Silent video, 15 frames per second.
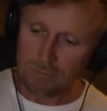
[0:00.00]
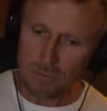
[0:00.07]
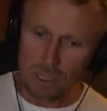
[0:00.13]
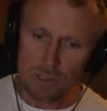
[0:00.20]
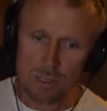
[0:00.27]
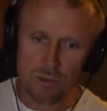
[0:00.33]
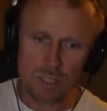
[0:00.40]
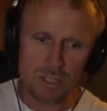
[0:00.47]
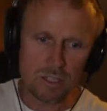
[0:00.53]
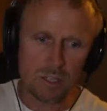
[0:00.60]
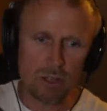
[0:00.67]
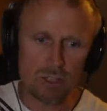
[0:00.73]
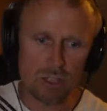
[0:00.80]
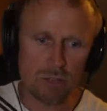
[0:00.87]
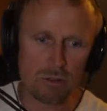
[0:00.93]
So these are
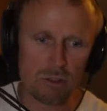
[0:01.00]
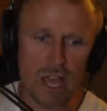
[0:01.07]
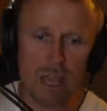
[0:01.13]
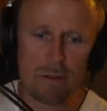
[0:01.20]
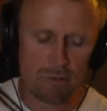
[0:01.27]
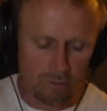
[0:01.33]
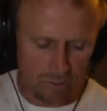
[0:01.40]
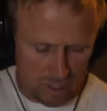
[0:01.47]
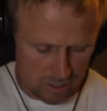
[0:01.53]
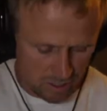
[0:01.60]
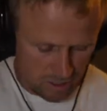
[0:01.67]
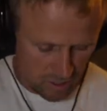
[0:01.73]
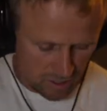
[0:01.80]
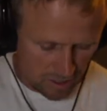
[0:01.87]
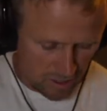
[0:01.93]
those two cables.
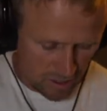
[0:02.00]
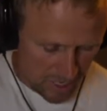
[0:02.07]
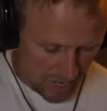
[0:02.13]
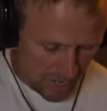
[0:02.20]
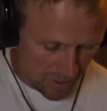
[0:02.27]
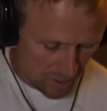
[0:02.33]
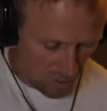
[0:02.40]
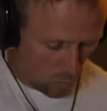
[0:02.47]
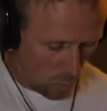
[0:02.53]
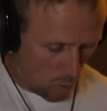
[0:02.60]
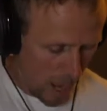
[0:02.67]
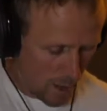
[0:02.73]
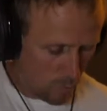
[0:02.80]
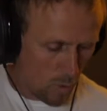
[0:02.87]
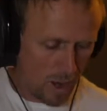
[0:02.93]
The other
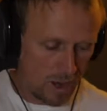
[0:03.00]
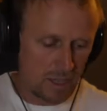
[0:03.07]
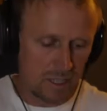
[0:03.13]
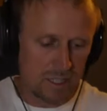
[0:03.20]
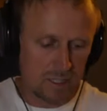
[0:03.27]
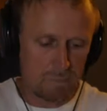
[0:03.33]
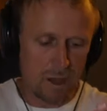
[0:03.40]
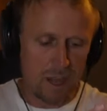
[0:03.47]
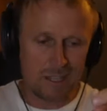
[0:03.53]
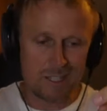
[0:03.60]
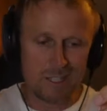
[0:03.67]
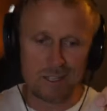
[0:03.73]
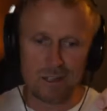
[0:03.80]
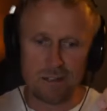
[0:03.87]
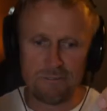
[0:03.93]
white one is by
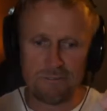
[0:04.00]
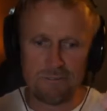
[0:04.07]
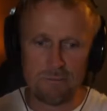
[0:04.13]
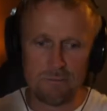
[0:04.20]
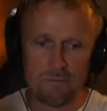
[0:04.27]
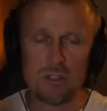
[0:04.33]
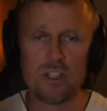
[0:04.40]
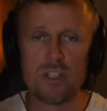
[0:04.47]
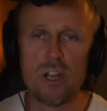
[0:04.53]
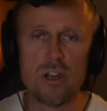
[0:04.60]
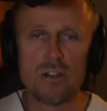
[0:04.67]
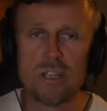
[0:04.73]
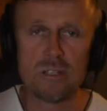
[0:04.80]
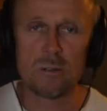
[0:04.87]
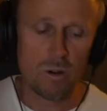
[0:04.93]
itself, which you don't
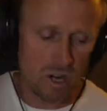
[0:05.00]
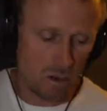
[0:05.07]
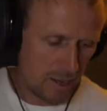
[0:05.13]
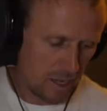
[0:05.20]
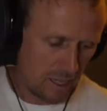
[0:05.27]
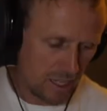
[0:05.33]
need to worry about.